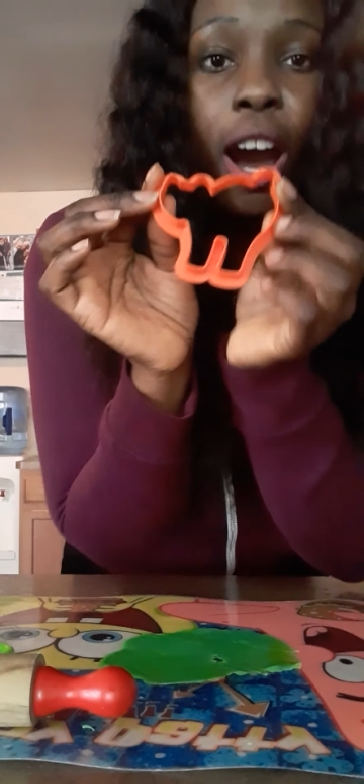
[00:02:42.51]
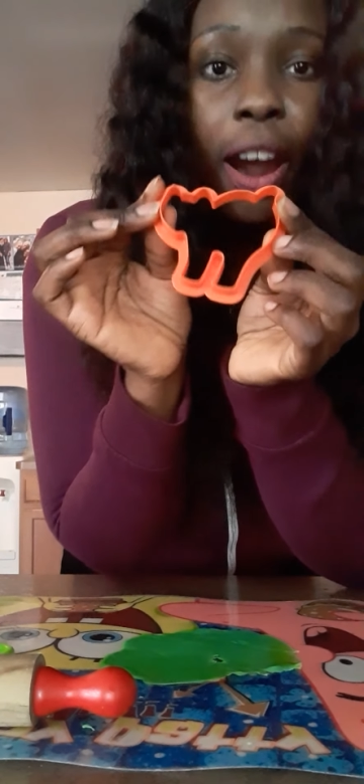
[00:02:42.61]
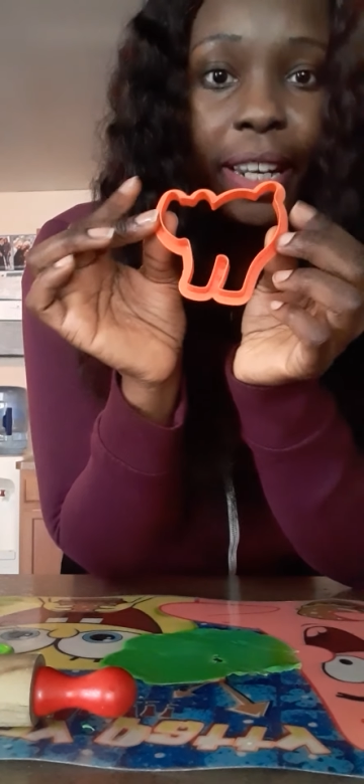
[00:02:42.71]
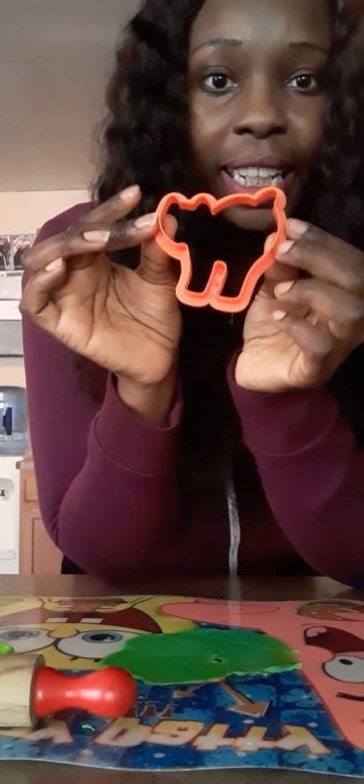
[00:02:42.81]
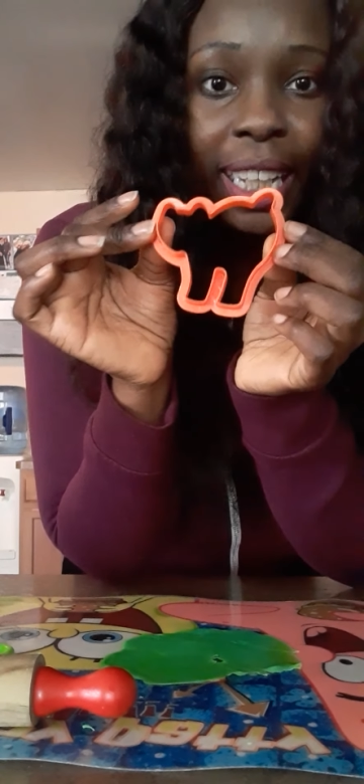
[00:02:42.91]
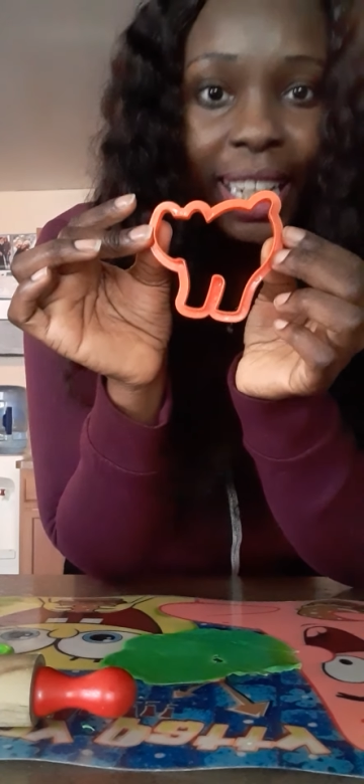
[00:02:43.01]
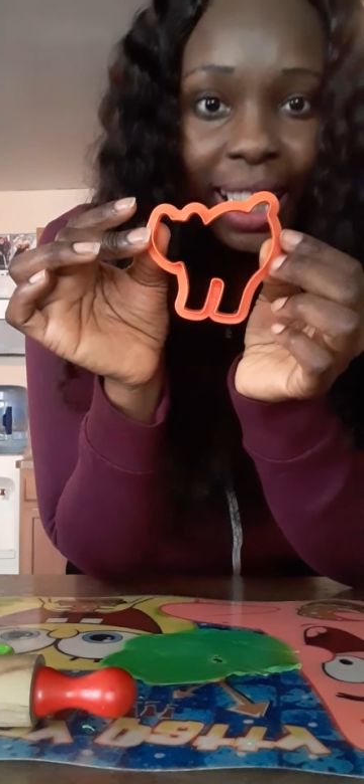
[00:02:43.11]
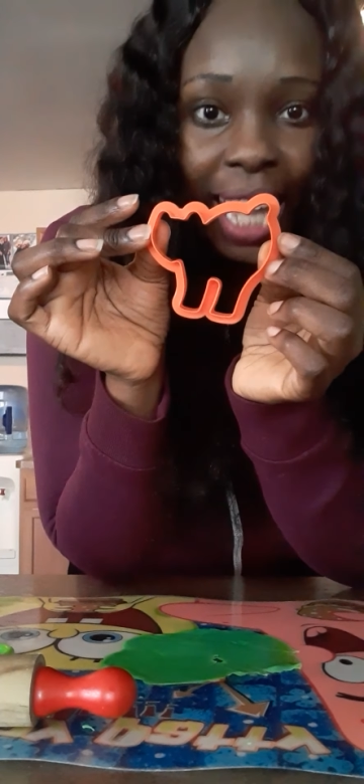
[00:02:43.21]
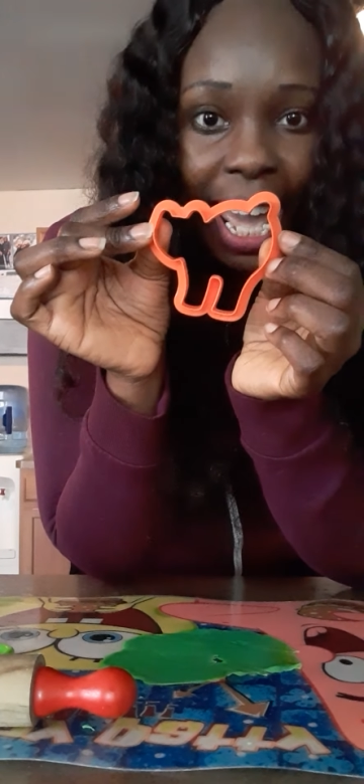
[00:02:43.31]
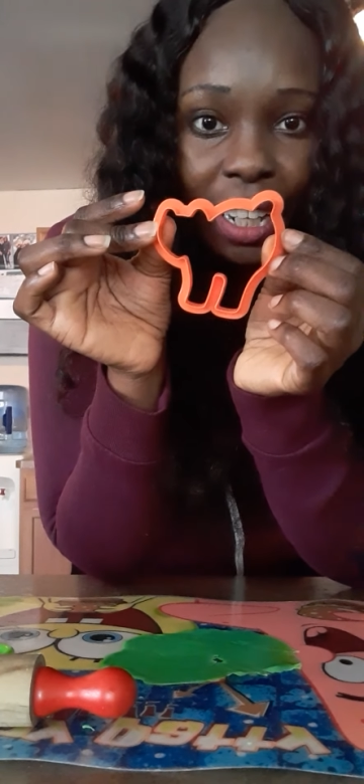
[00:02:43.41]
our kitty
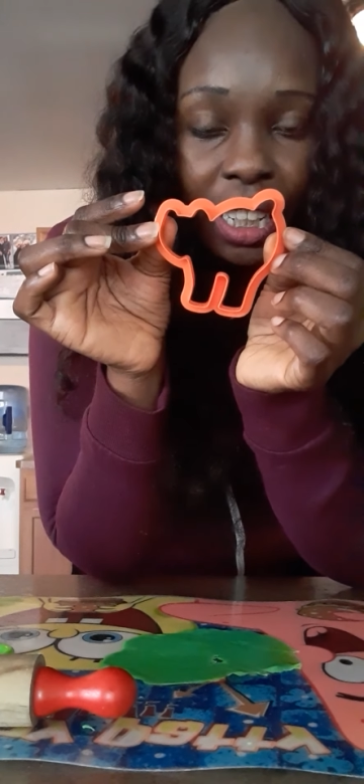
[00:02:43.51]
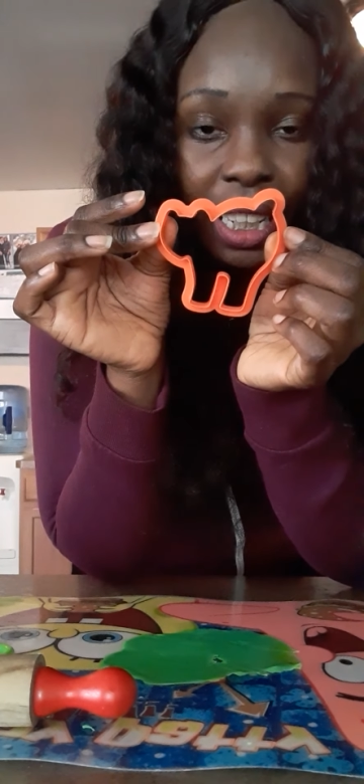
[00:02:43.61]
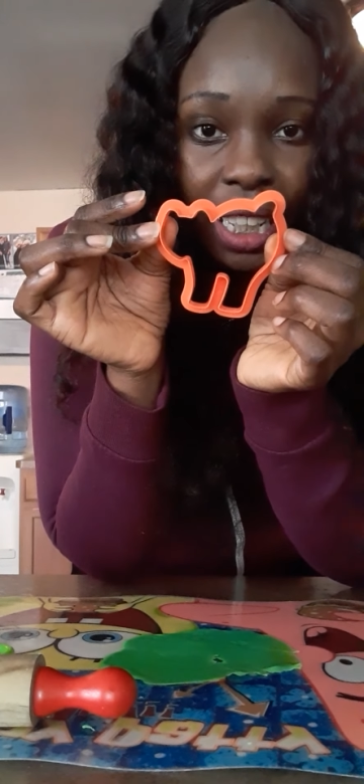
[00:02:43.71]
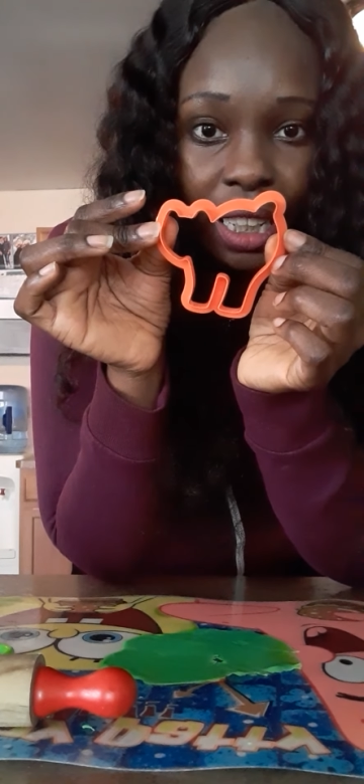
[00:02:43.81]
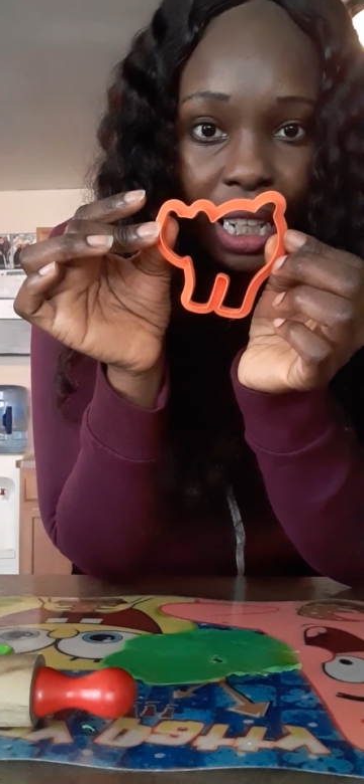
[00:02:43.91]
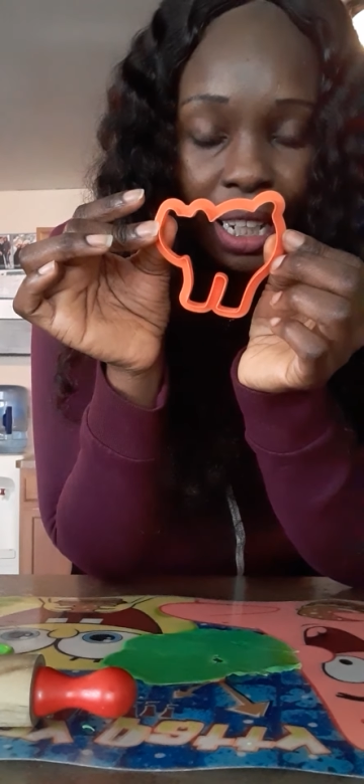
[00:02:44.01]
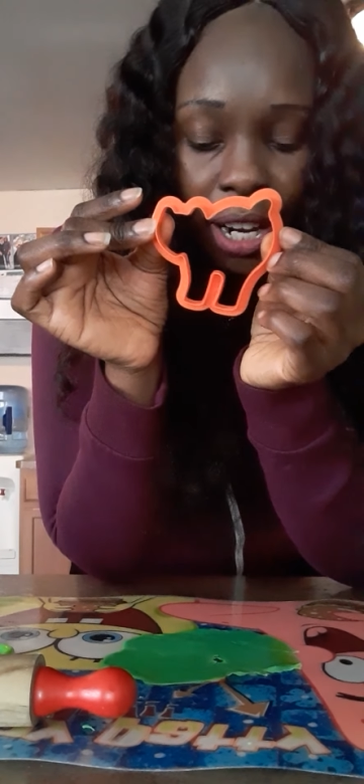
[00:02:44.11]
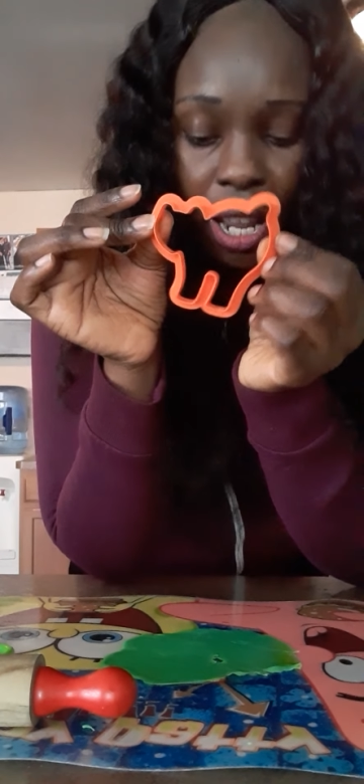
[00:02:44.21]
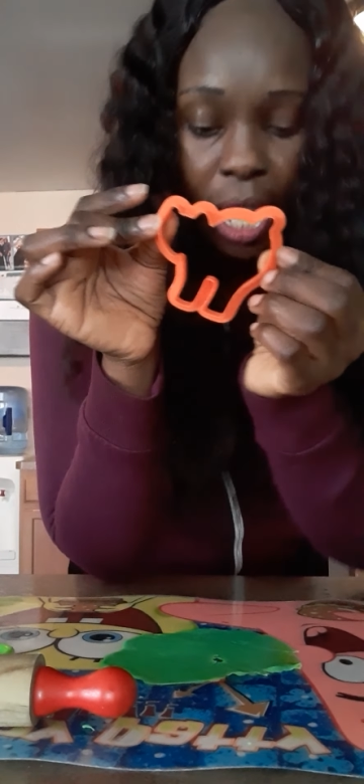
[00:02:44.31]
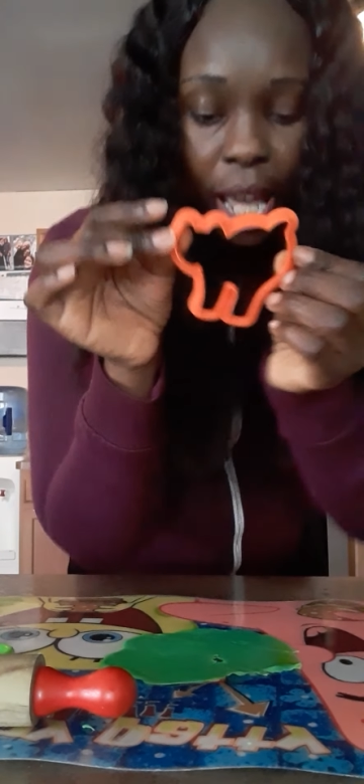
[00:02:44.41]
cat cookie cutter